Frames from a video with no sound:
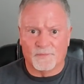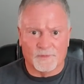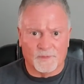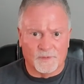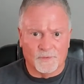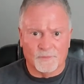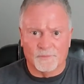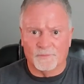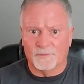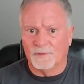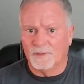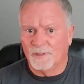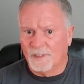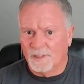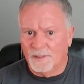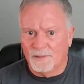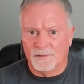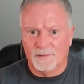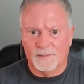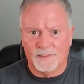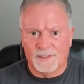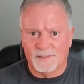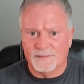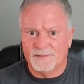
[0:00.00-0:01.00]
gluten
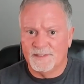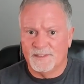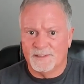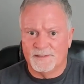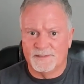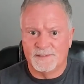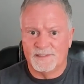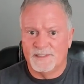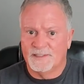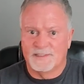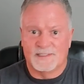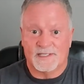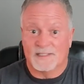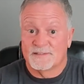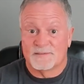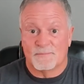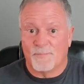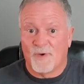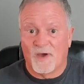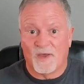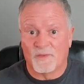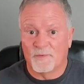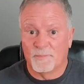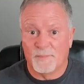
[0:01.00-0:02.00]
and it, it, it doesn't
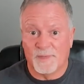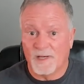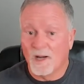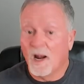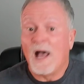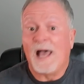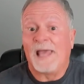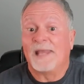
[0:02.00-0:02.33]
bother me at all.